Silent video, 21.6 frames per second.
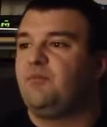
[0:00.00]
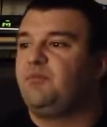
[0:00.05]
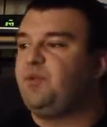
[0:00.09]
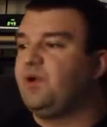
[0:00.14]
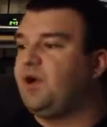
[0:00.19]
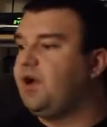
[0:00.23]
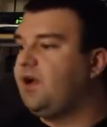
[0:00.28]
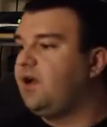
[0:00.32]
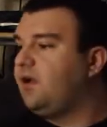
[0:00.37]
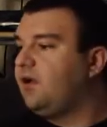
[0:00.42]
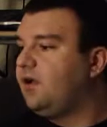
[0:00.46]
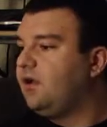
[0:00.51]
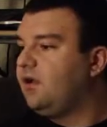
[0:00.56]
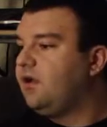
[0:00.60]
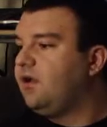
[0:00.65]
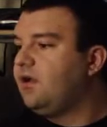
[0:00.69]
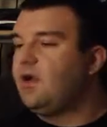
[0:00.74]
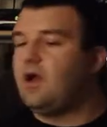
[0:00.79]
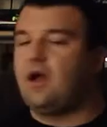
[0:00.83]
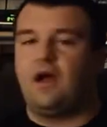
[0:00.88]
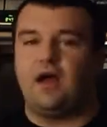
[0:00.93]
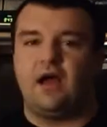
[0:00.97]
But
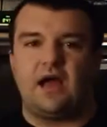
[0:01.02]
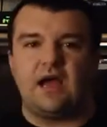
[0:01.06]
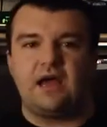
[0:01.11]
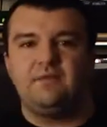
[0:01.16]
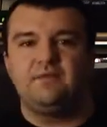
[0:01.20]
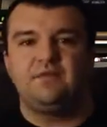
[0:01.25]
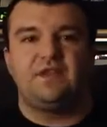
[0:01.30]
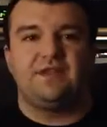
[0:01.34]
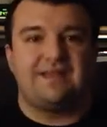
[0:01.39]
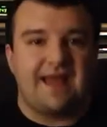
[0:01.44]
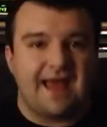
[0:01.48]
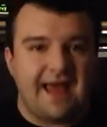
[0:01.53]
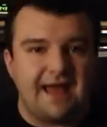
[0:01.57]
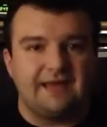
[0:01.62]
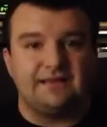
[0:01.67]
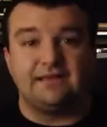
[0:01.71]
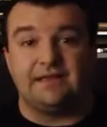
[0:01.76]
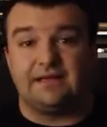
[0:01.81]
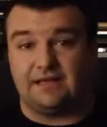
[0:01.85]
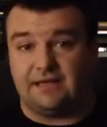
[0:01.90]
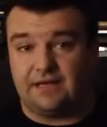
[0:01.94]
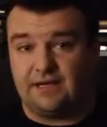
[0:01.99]
I'm the
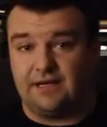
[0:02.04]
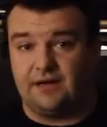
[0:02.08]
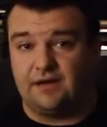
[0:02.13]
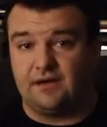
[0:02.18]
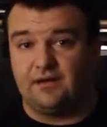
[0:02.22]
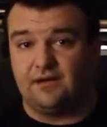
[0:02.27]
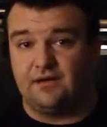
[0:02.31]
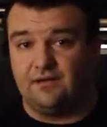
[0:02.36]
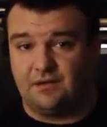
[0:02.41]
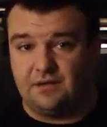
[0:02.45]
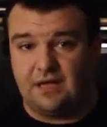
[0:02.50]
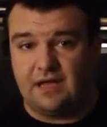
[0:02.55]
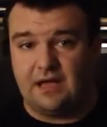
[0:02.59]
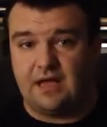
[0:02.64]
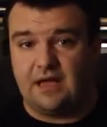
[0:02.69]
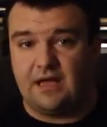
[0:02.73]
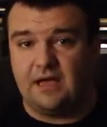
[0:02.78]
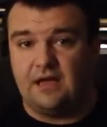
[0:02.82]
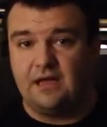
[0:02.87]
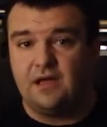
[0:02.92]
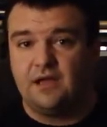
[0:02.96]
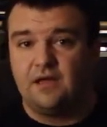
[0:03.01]
talent here,
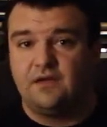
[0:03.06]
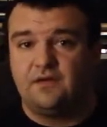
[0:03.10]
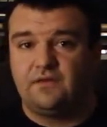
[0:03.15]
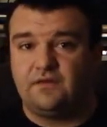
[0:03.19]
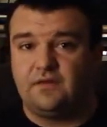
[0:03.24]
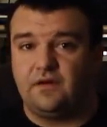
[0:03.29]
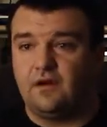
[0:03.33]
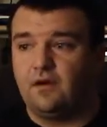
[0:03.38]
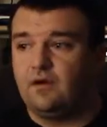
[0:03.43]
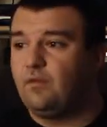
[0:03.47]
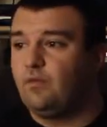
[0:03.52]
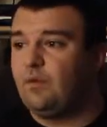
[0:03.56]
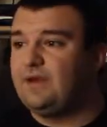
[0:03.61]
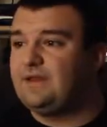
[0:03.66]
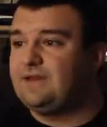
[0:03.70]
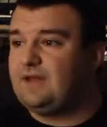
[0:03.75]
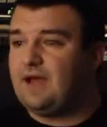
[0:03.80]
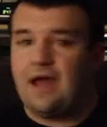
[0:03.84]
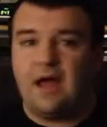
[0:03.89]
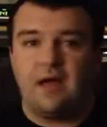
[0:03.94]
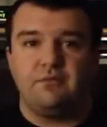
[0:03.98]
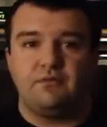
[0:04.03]
okay? So when
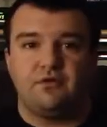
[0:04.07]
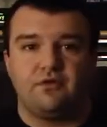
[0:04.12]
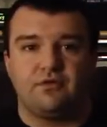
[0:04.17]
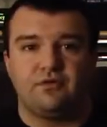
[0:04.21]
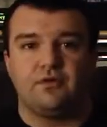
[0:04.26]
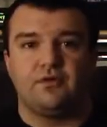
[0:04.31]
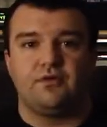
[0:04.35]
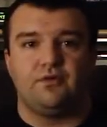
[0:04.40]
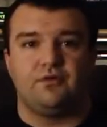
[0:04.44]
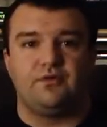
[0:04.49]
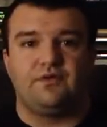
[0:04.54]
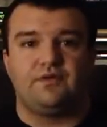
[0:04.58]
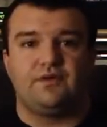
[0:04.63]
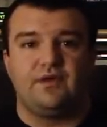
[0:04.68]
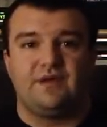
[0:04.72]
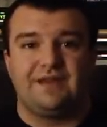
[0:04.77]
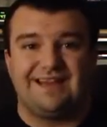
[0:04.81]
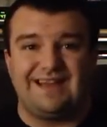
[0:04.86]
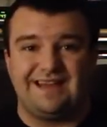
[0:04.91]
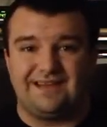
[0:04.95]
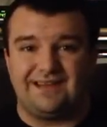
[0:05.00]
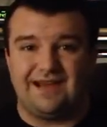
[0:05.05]
Tom Cruise
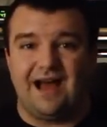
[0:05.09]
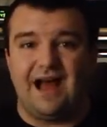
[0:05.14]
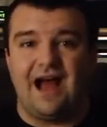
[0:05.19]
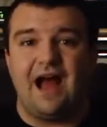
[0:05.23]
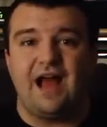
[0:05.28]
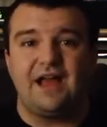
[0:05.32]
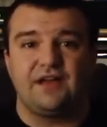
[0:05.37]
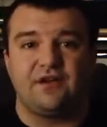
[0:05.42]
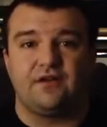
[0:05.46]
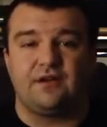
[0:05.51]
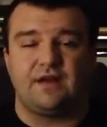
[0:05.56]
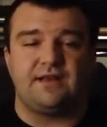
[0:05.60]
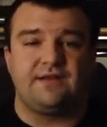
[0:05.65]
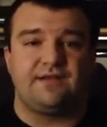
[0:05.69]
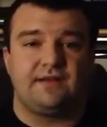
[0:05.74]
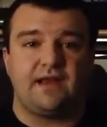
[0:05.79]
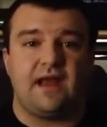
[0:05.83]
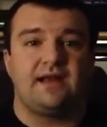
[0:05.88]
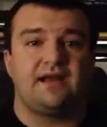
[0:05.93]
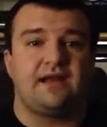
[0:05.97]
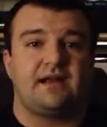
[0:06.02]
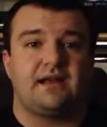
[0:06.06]
gets hired and
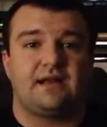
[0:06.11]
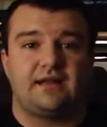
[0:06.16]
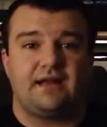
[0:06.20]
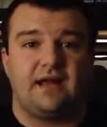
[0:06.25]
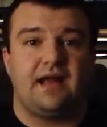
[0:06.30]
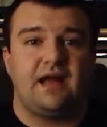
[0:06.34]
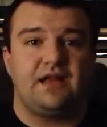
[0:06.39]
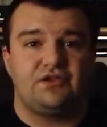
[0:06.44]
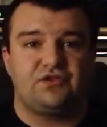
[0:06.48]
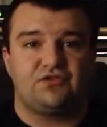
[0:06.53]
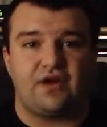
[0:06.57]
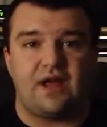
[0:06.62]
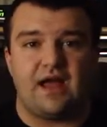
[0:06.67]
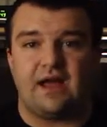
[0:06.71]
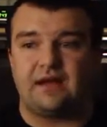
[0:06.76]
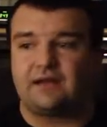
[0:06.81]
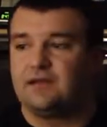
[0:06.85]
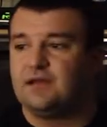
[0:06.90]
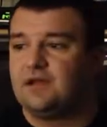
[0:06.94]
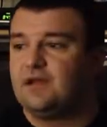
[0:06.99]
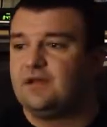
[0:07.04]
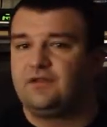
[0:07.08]
signed on a
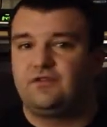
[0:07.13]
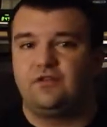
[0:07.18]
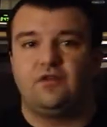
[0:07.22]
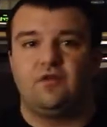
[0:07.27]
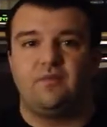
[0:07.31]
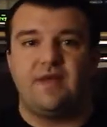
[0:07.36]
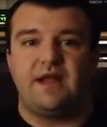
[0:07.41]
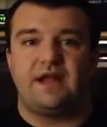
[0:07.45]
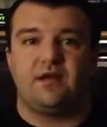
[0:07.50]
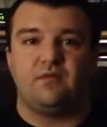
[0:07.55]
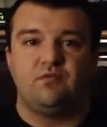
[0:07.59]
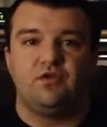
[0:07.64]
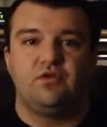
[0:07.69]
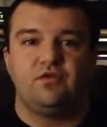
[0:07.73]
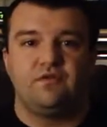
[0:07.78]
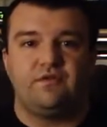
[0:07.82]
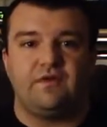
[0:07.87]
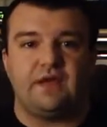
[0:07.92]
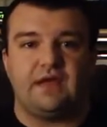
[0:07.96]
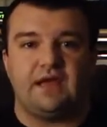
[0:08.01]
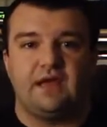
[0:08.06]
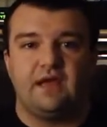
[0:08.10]
contract to go make a
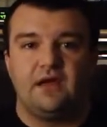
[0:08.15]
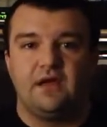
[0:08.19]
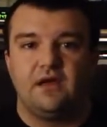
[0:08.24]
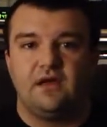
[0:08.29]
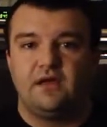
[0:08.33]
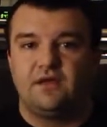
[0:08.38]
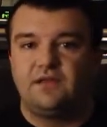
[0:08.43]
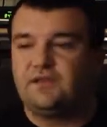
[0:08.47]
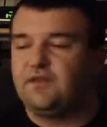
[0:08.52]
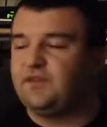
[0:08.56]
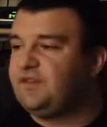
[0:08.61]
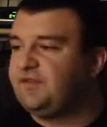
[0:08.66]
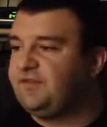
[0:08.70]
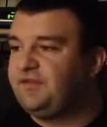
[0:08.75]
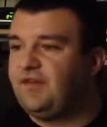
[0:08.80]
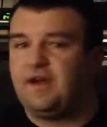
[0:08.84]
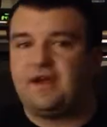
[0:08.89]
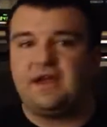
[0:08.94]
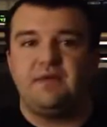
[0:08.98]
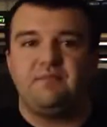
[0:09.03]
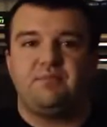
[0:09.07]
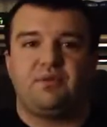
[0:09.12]
movie, Does the
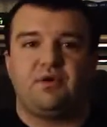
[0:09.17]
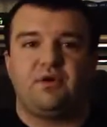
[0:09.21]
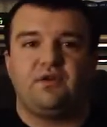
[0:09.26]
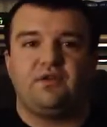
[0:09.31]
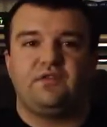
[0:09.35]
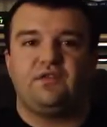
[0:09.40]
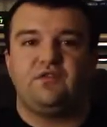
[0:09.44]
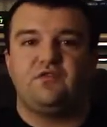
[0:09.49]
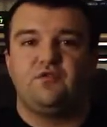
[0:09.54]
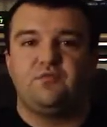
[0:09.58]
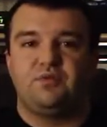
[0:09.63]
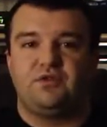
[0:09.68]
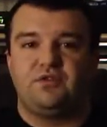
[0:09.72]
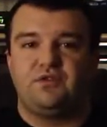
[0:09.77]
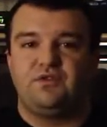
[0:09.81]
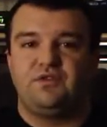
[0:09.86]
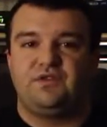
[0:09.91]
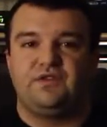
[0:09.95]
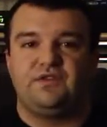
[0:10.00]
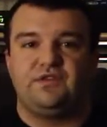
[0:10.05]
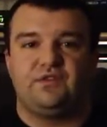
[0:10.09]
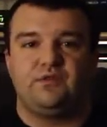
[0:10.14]
fucking person who
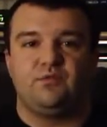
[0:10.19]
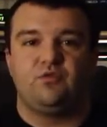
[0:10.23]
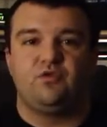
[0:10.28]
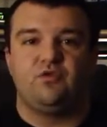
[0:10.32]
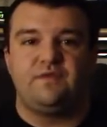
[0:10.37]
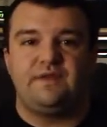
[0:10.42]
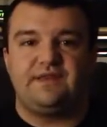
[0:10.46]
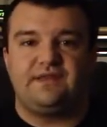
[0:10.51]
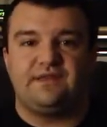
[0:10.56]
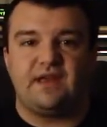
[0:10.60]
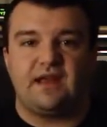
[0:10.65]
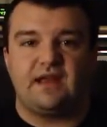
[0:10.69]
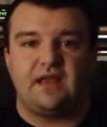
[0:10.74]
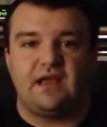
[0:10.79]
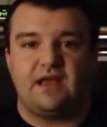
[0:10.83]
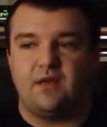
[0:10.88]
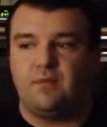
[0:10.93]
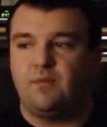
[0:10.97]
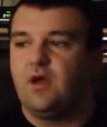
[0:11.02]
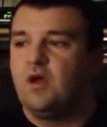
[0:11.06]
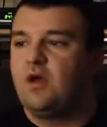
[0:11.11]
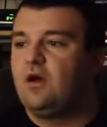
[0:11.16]
produces the movie say to
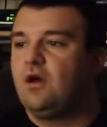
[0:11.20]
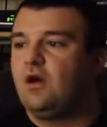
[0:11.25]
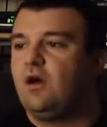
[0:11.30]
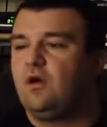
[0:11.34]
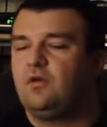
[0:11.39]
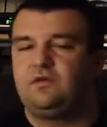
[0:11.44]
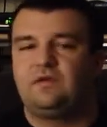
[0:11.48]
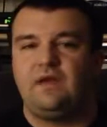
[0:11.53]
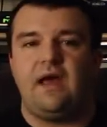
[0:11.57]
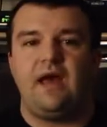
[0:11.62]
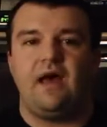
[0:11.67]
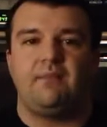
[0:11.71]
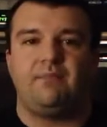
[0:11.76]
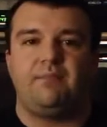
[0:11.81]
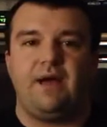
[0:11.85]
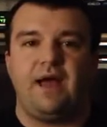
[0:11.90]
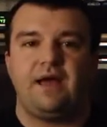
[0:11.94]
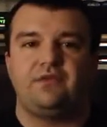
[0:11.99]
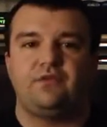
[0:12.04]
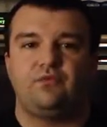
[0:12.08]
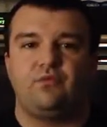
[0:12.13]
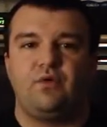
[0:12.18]
him, "Oh Tom,
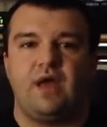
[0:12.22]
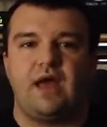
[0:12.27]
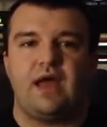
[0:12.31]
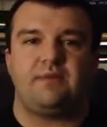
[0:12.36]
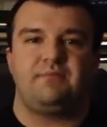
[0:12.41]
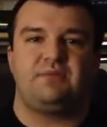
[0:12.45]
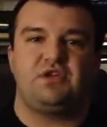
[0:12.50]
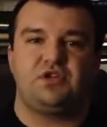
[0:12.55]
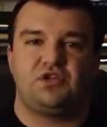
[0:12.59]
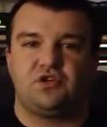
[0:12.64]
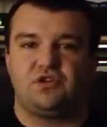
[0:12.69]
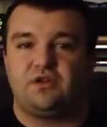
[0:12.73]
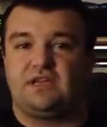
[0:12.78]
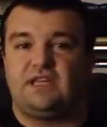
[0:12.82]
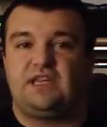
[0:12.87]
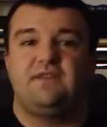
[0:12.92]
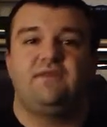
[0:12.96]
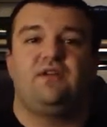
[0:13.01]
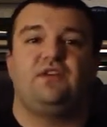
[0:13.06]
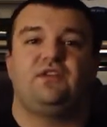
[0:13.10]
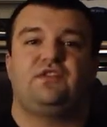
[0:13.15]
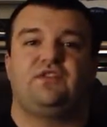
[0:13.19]
by the way, be sure to
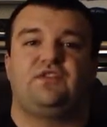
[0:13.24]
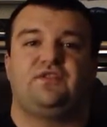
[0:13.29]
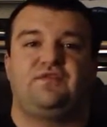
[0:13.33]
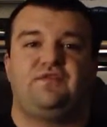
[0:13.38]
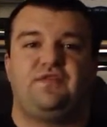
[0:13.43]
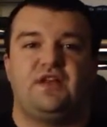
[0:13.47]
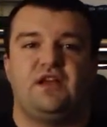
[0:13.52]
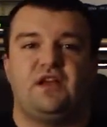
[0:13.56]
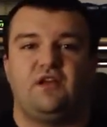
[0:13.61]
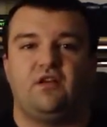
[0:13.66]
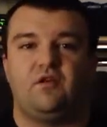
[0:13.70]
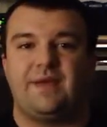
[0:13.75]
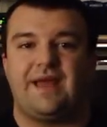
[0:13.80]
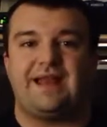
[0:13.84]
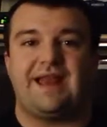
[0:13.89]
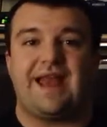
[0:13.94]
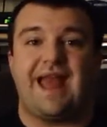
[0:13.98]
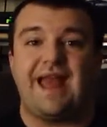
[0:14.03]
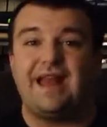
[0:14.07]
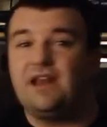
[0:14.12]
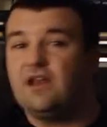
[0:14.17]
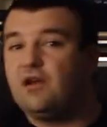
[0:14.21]
give us the film and
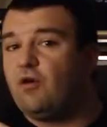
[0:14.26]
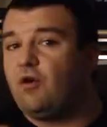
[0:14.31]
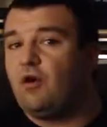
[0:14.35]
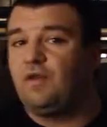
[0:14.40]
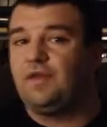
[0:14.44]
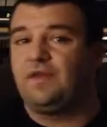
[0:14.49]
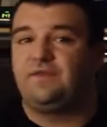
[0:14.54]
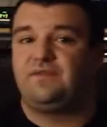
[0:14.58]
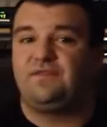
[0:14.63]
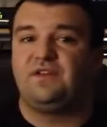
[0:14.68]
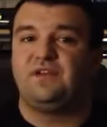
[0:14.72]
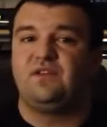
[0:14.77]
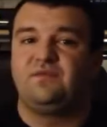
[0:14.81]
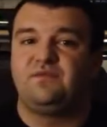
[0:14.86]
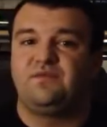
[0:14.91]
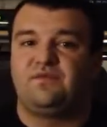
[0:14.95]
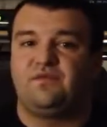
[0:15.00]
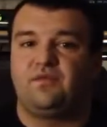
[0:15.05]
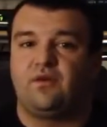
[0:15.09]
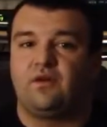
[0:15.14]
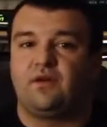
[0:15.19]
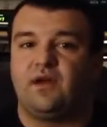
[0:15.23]
edit all the film
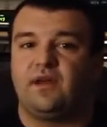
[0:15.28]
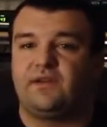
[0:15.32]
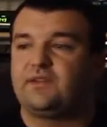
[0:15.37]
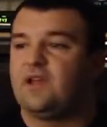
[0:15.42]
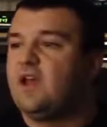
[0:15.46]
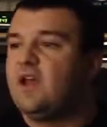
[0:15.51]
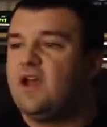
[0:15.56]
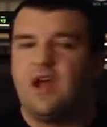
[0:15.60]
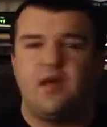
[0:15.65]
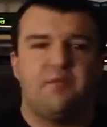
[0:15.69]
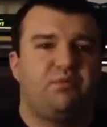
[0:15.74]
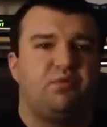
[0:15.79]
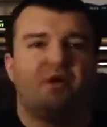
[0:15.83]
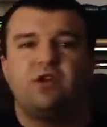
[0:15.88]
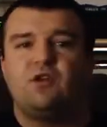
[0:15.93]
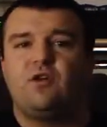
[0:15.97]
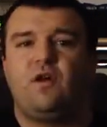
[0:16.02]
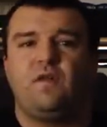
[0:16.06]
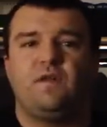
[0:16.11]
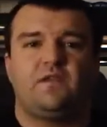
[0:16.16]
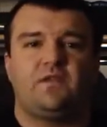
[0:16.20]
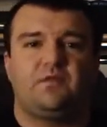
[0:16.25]
for us and put
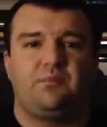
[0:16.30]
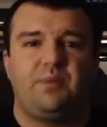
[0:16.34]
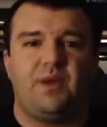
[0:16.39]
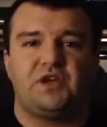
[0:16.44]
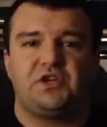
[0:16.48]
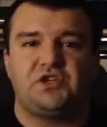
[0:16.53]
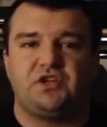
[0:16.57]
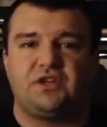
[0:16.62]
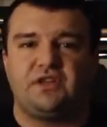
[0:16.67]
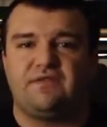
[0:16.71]
in all the special